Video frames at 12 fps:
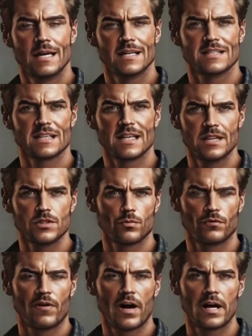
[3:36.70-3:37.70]
is akin to
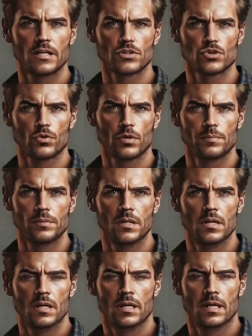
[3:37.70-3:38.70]
refining a script,
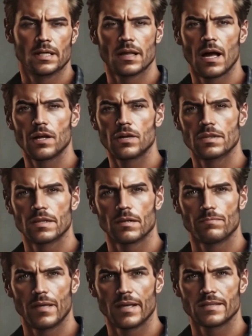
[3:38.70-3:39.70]
acknowledging the
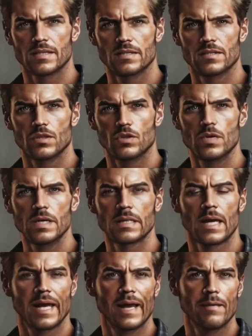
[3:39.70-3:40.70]
complexities and unique
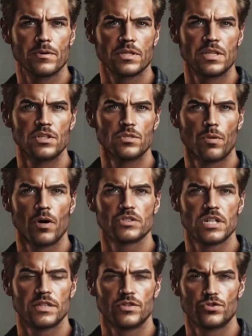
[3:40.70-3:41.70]
dynamics each
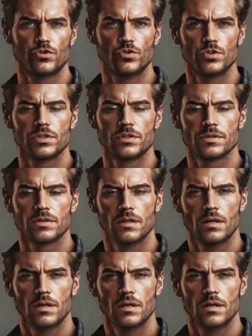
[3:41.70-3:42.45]
project introduces.